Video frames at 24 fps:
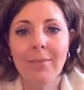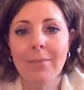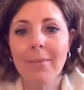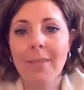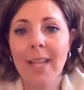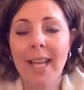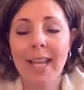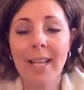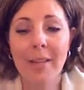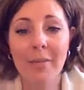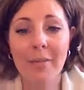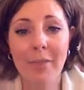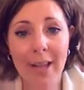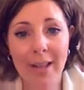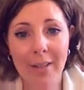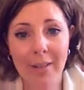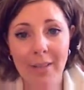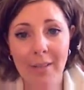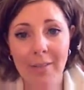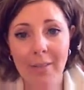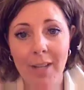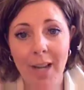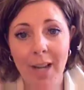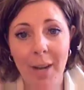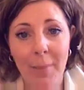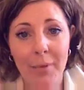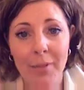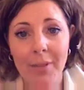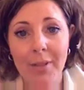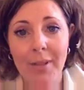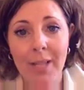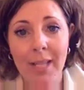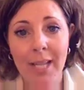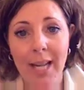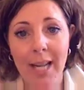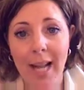take advantage of the
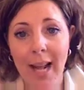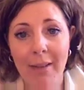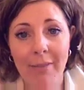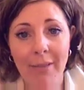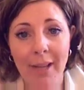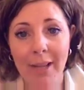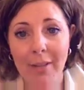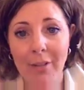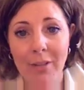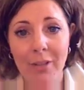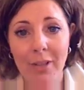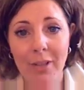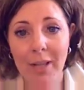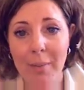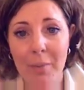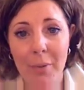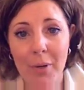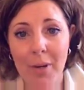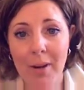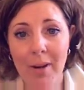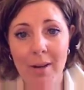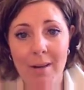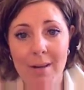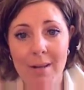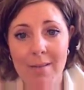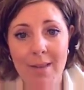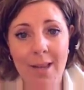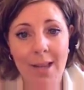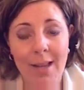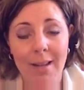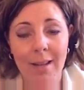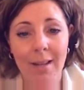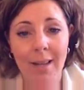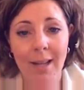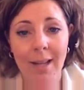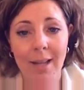opportunity to have extra input on
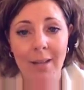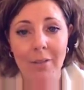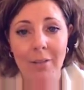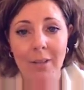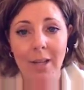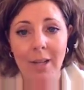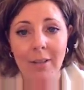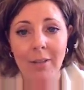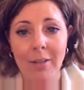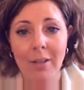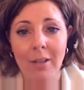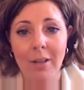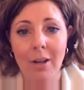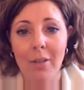that introduction.